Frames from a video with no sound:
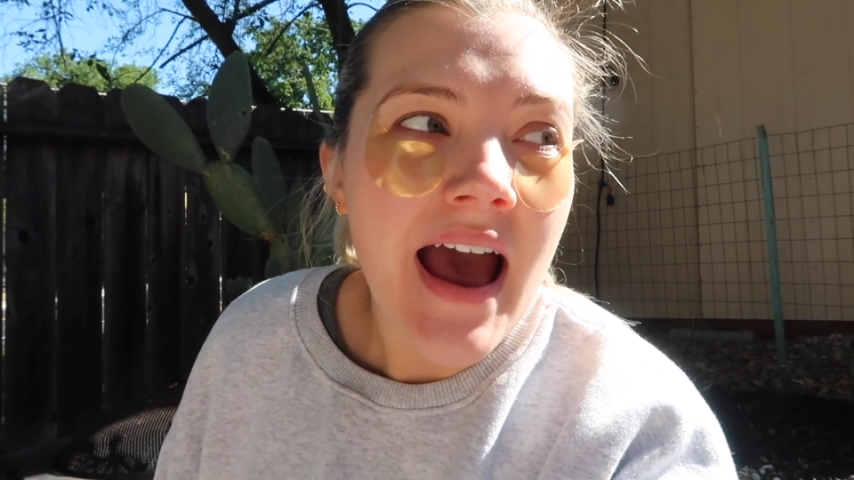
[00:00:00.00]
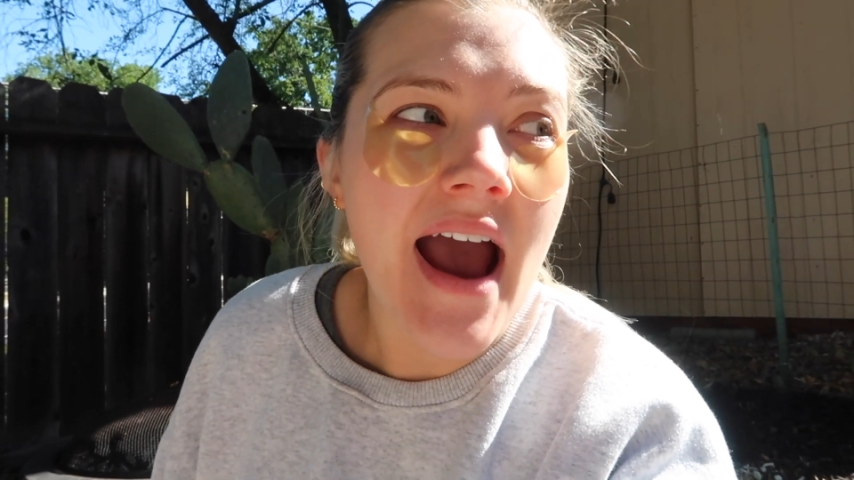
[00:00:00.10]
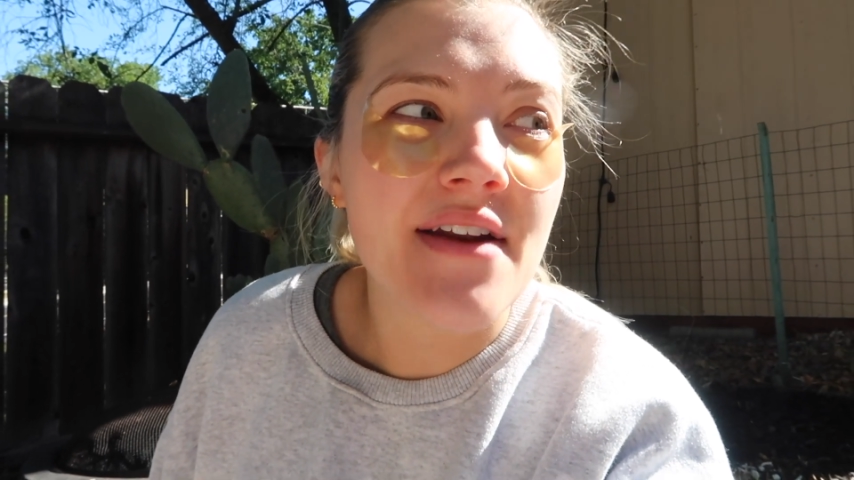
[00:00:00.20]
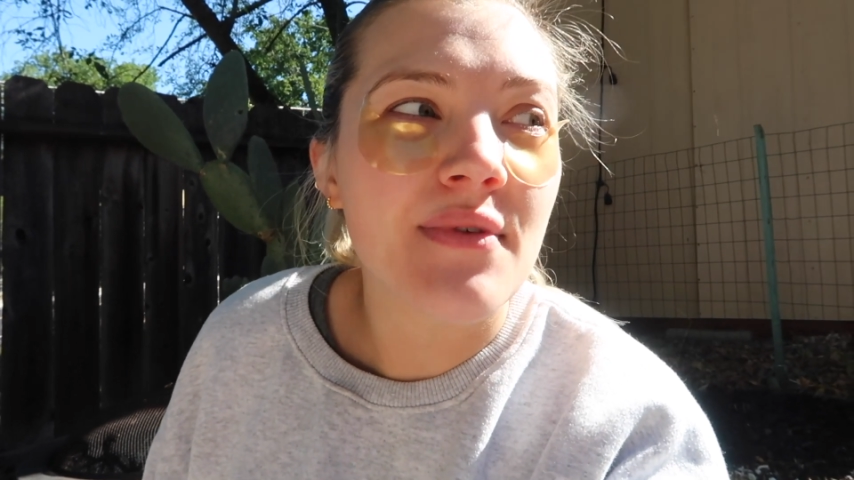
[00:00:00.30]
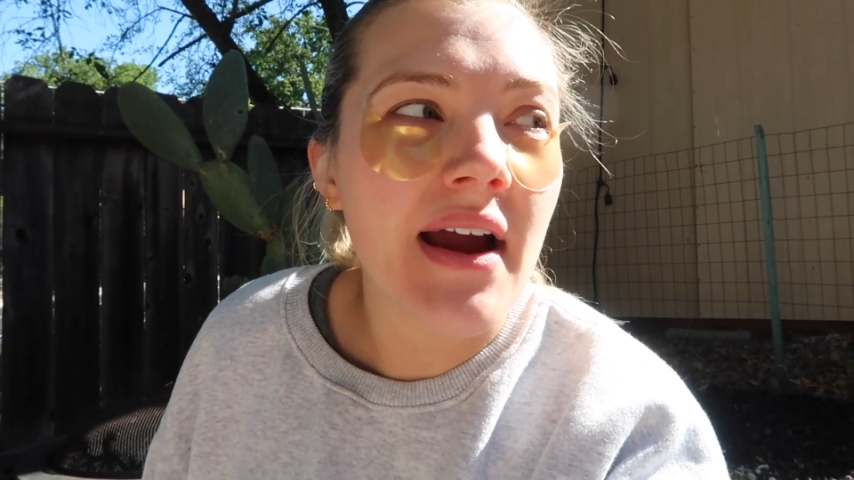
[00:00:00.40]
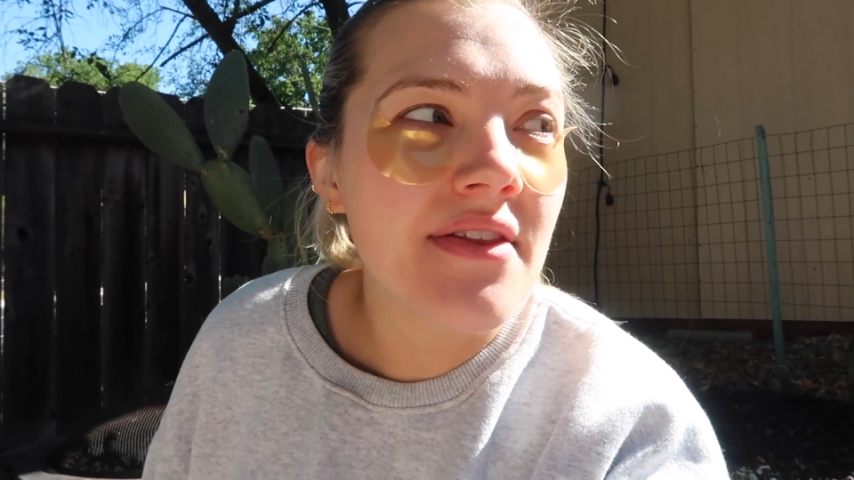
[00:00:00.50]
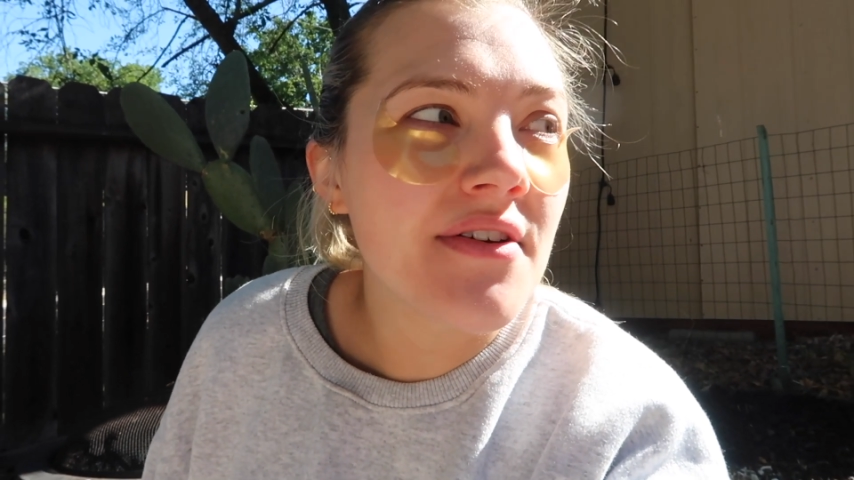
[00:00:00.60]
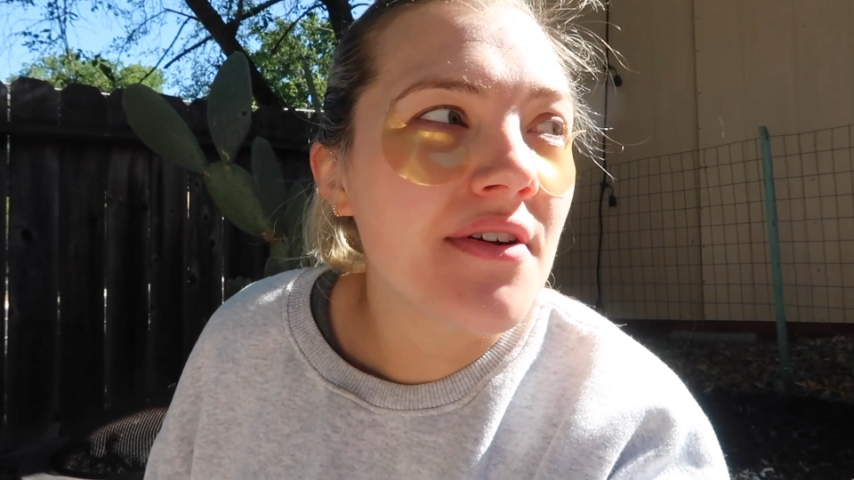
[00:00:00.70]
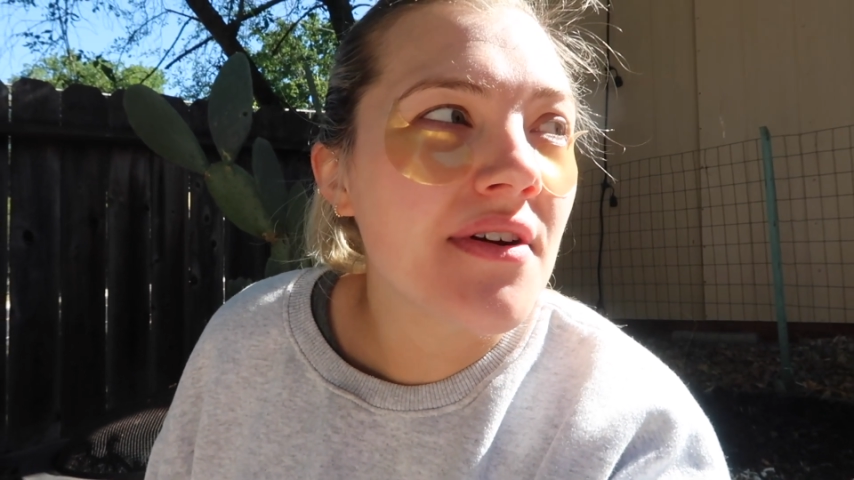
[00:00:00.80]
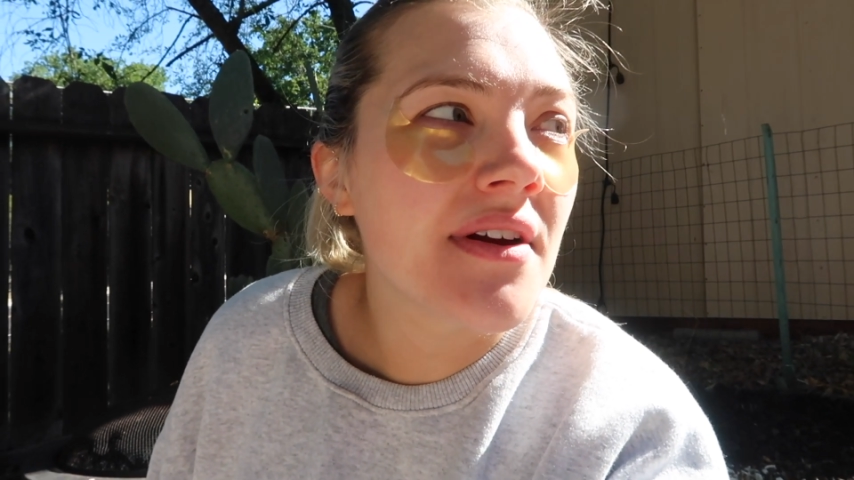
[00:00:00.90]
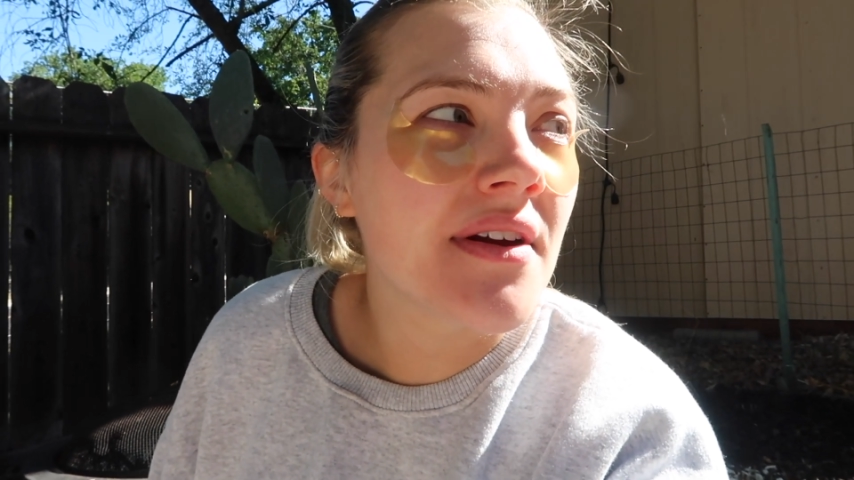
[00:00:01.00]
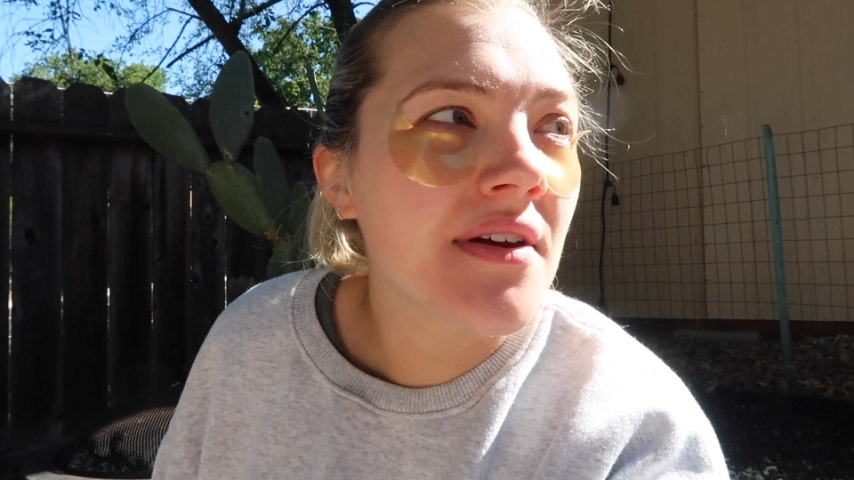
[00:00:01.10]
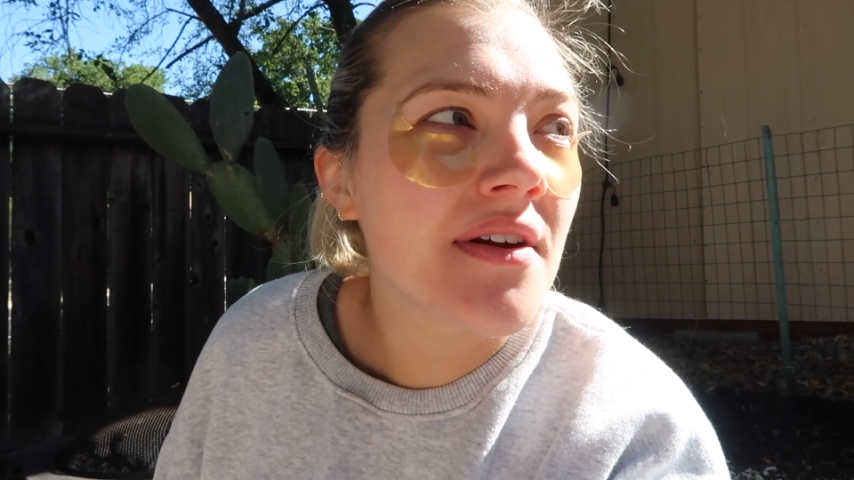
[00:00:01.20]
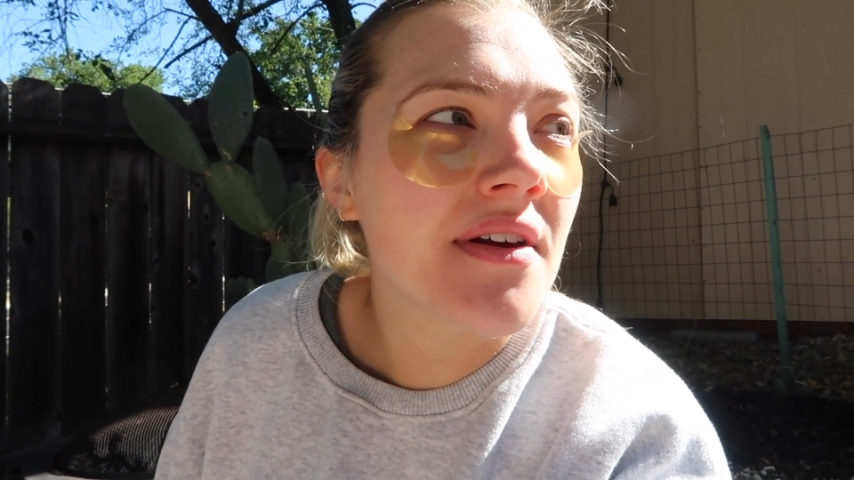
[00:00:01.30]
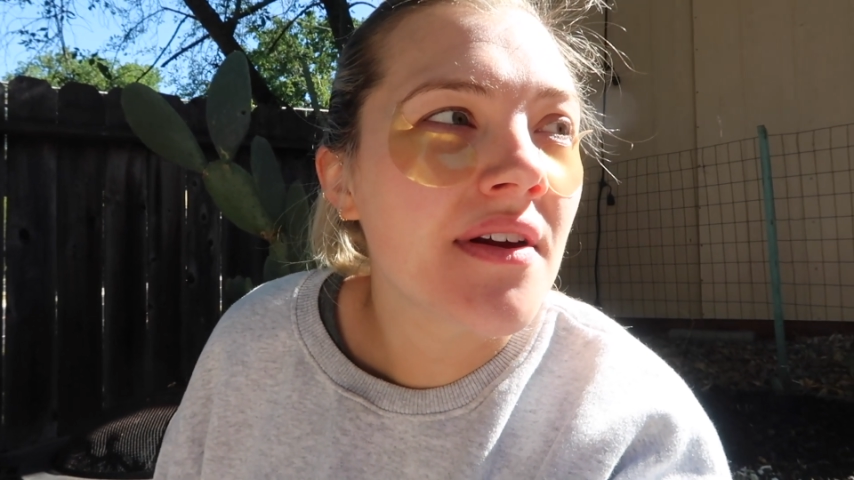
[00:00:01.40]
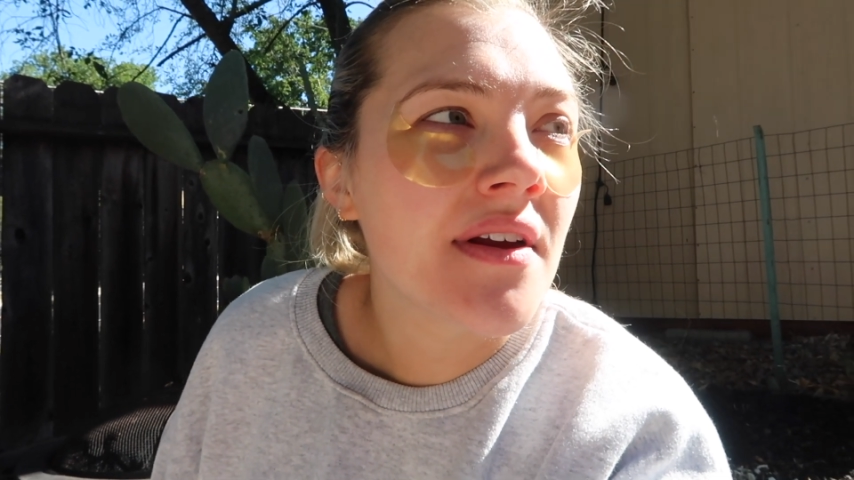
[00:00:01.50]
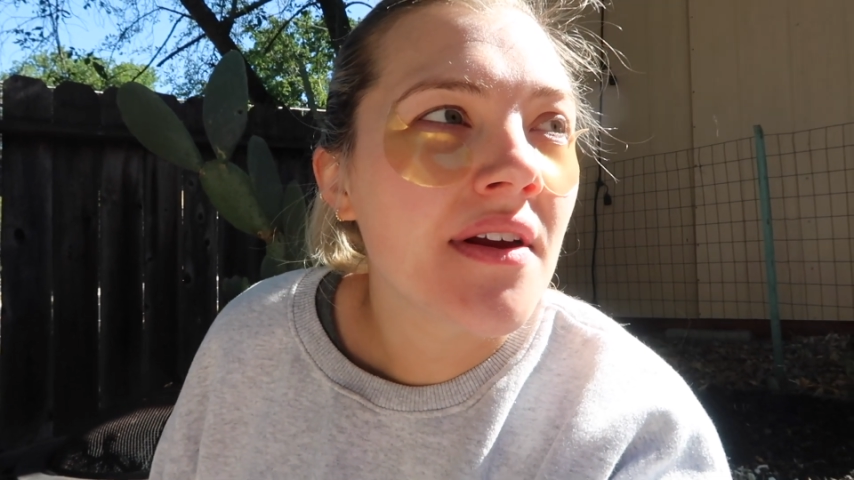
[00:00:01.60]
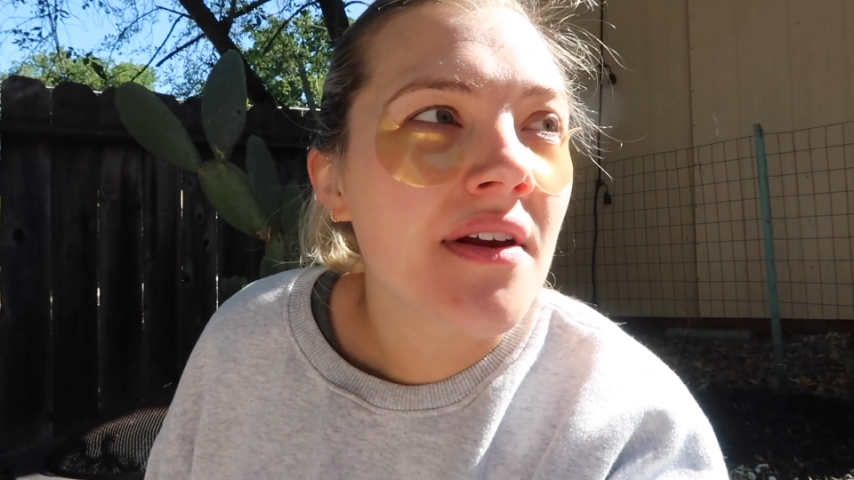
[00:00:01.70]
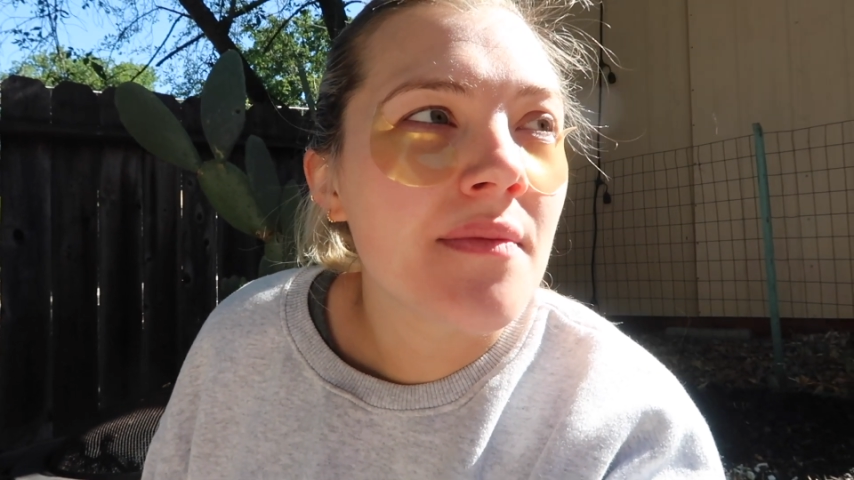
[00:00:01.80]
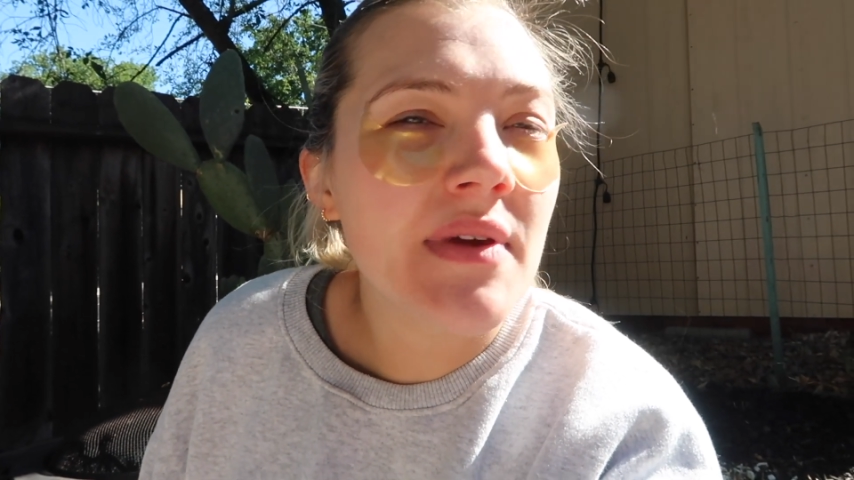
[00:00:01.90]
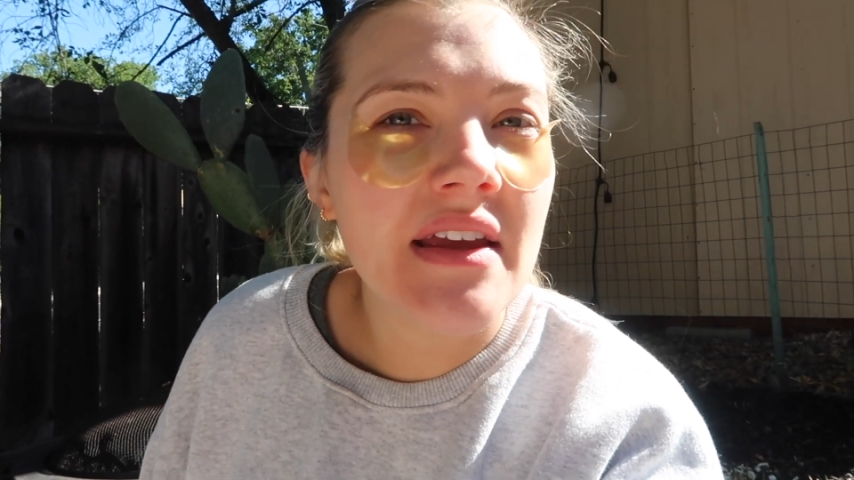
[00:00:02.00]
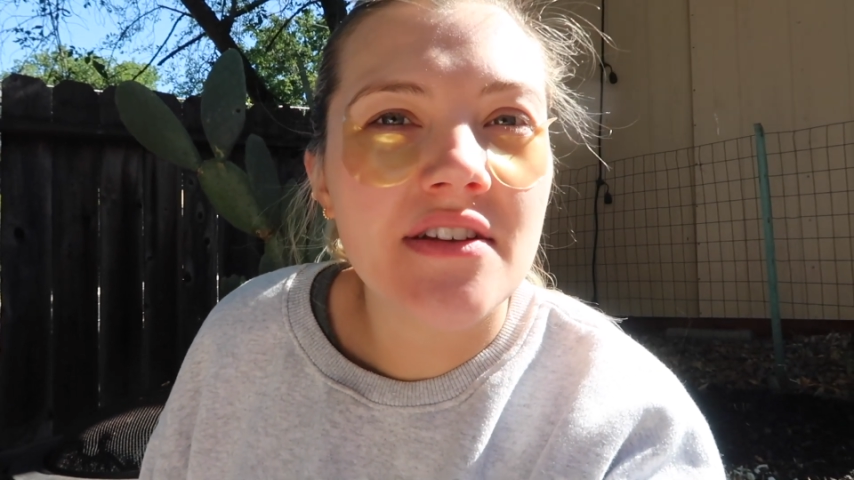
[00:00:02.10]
I'd rather be